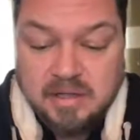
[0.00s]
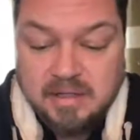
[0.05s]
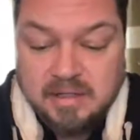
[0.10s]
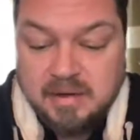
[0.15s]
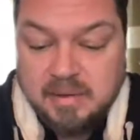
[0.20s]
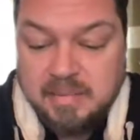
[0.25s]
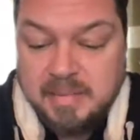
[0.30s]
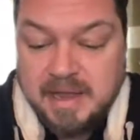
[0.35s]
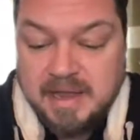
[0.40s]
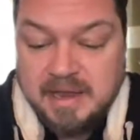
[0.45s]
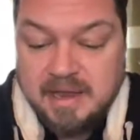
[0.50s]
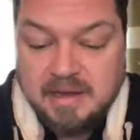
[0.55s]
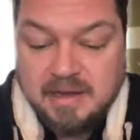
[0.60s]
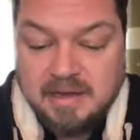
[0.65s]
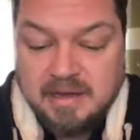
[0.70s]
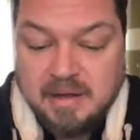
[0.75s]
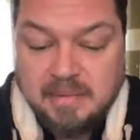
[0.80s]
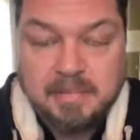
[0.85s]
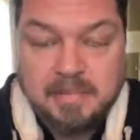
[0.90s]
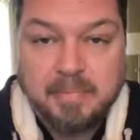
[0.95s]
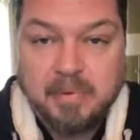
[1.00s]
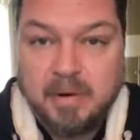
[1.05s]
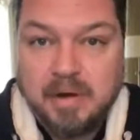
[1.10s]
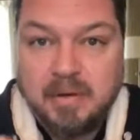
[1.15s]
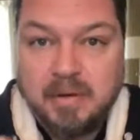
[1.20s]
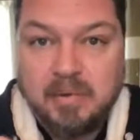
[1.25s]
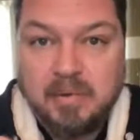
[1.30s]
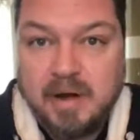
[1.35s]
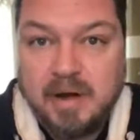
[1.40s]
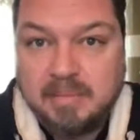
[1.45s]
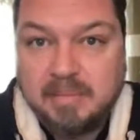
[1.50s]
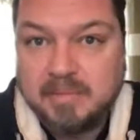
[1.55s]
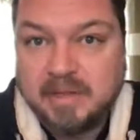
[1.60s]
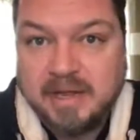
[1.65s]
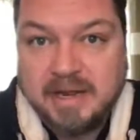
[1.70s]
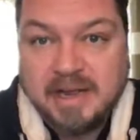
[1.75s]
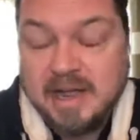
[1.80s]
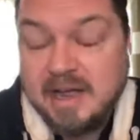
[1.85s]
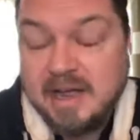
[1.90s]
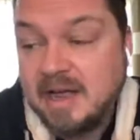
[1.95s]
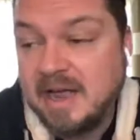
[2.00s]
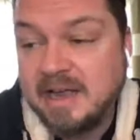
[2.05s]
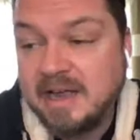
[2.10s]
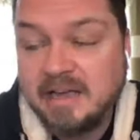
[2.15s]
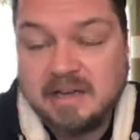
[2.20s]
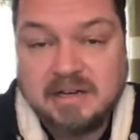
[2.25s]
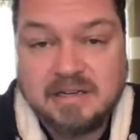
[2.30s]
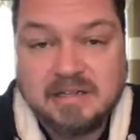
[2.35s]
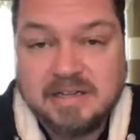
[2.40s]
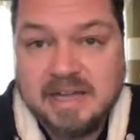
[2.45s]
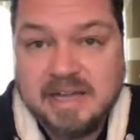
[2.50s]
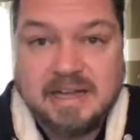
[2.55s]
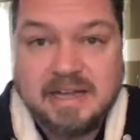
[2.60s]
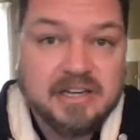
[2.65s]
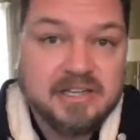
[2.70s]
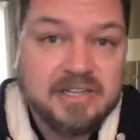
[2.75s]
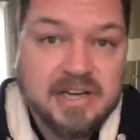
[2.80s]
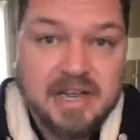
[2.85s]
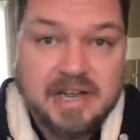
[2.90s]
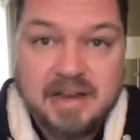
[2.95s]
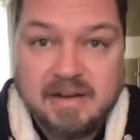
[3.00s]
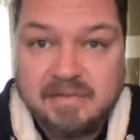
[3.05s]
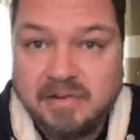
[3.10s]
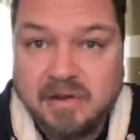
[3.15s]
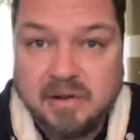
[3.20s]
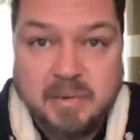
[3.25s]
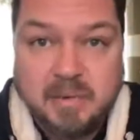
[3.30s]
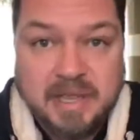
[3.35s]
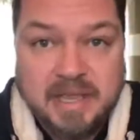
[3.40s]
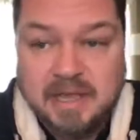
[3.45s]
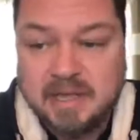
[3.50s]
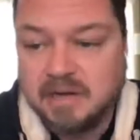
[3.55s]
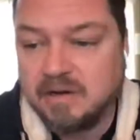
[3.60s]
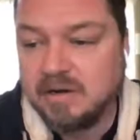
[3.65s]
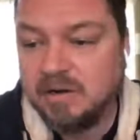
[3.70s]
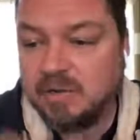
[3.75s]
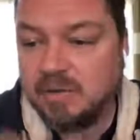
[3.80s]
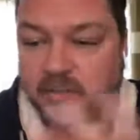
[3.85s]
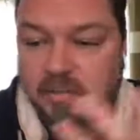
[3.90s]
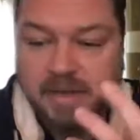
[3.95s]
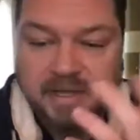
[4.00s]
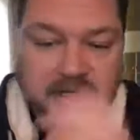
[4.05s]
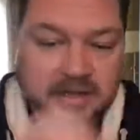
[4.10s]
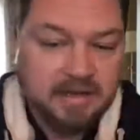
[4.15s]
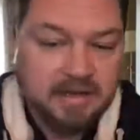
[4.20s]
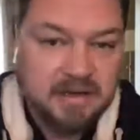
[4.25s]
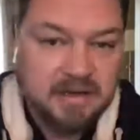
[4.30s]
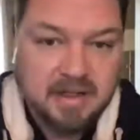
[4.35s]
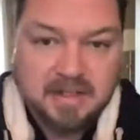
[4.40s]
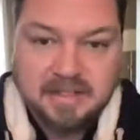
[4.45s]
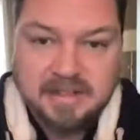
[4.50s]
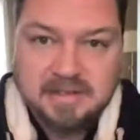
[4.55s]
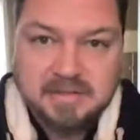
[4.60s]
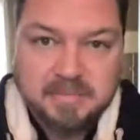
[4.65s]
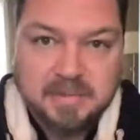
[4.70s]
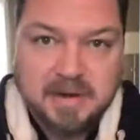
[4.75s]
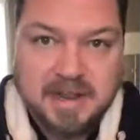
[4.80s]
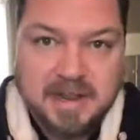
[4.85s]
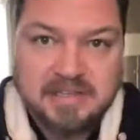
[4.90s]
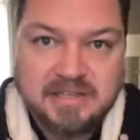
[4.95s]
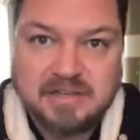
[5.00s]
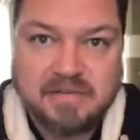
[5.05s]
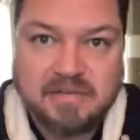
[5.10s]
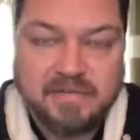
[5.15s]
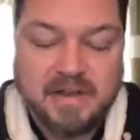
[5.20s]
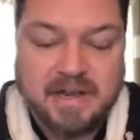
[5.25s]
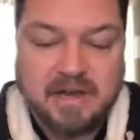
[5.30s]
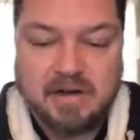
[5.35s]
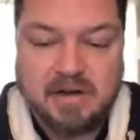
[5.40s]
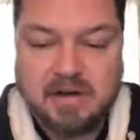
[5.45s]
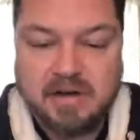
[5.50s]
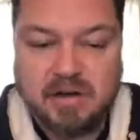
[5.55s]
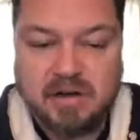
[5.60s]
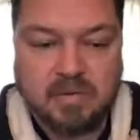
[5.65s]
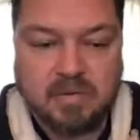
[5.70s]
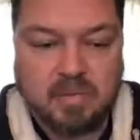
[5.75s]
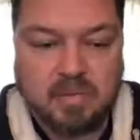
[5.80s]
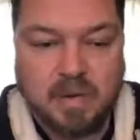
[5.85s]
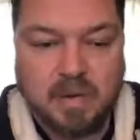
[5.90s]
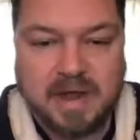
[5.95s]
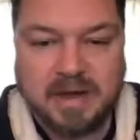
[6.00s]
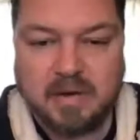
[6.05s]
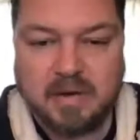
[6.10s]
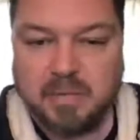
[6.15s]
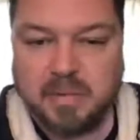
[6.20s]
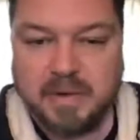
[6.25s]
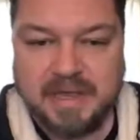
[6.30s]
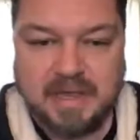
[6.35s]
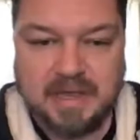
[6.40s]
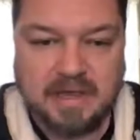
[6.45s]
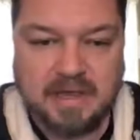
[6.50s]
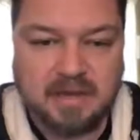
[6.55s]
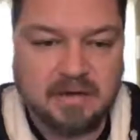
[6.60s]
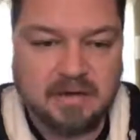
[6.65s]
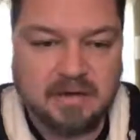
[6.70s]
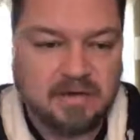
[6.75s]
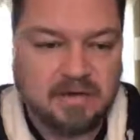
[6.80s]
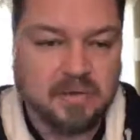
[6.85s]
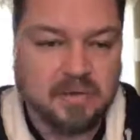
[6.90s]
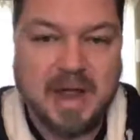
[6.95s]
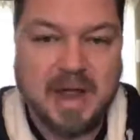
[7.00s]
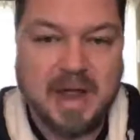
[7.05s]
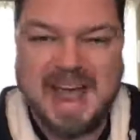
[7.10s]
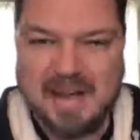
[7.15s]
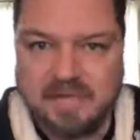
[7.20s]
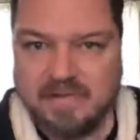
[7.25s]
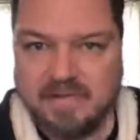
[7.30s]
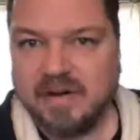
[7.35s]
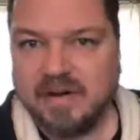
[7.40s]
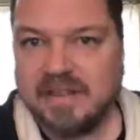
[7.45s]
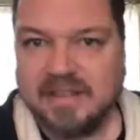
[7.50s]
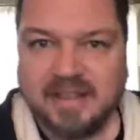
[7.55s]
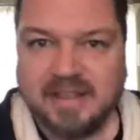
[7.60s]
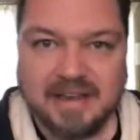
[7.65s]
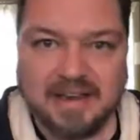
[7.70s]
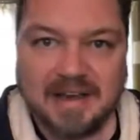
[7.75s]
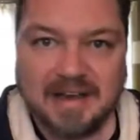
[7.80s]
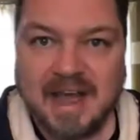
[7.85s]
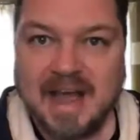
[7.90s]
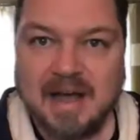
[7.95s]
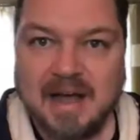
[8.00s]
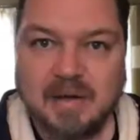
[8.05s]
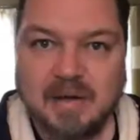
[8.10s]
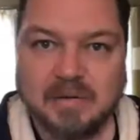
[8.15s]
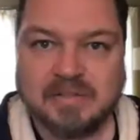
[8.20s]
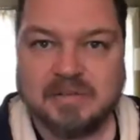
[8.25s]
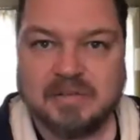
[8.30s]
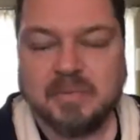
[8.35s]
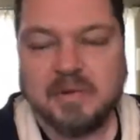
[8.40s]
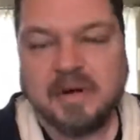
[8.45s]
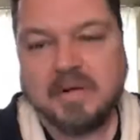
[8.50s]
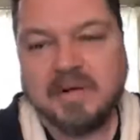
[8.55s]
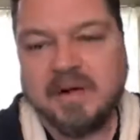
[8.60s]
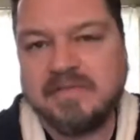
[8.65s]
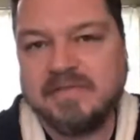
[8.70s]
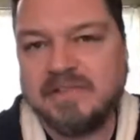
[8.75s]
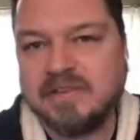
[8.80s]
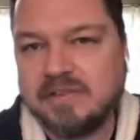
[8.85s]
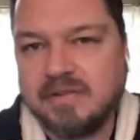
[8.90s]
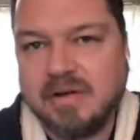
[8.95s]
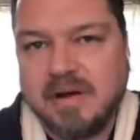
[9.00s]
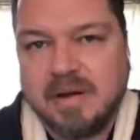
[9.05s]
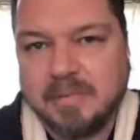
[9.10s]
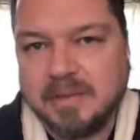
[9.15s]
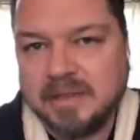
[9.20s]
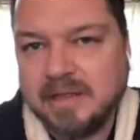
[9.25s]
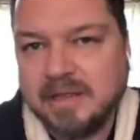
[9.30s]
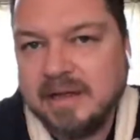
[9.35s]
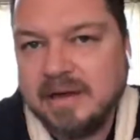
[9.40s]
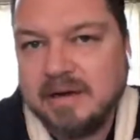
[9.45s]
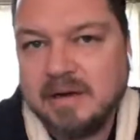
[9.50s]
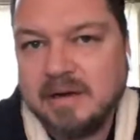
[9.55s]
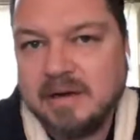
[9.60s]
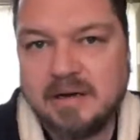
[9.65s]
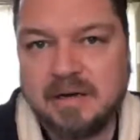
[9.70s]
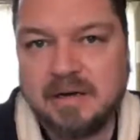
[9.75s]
There may come a point where I'm like, I could have taken a check every week, or we could have done this, but I just figured, why don't we do everything now so we don't have to scramble later?